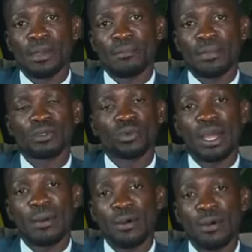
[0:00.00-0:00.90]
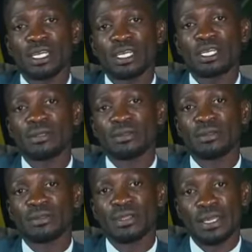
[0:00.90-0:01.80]
but we are mourning
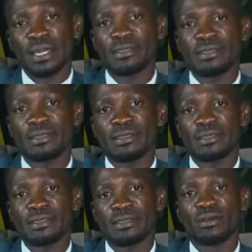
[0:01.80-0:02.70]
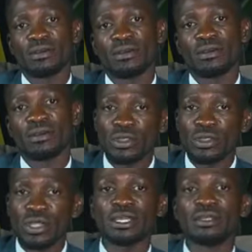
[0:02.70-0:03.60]
the death of more
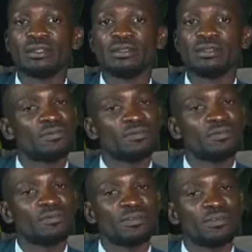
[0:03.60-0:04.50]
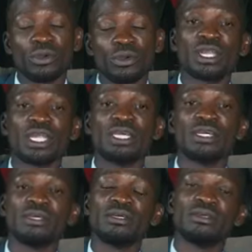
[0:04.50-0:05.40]
than 50 recorded
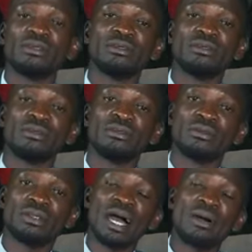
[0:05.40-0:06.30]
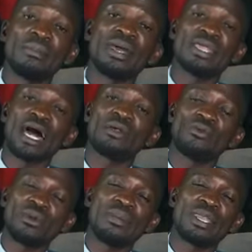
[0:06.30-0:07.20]
young men
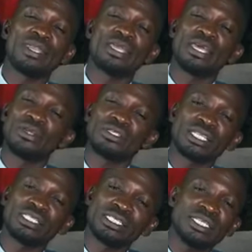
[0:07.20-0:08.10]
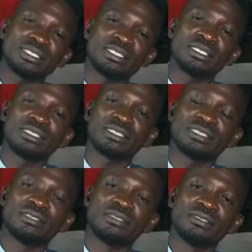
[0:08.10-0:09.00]
and women, innocent
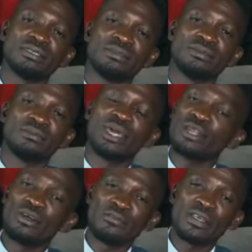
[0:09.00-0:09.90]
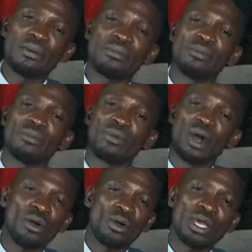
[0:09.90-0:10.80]
citizens. Many of them
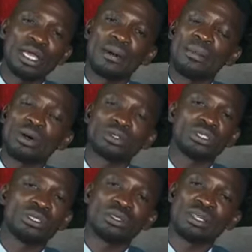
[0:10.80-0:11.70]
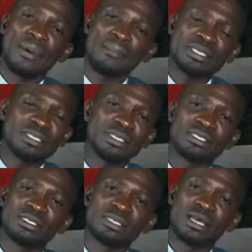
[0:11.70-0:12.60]
were going about their
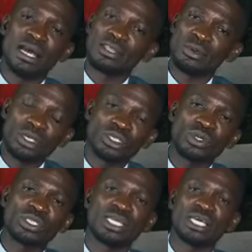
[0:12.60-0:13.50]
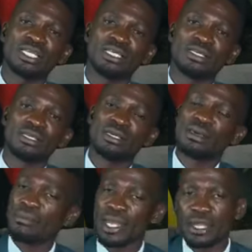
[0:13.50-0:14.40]
business and they were shot dead.
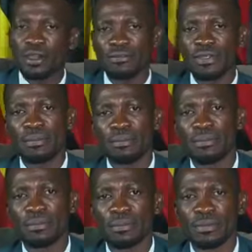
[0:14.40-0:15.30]
Many of them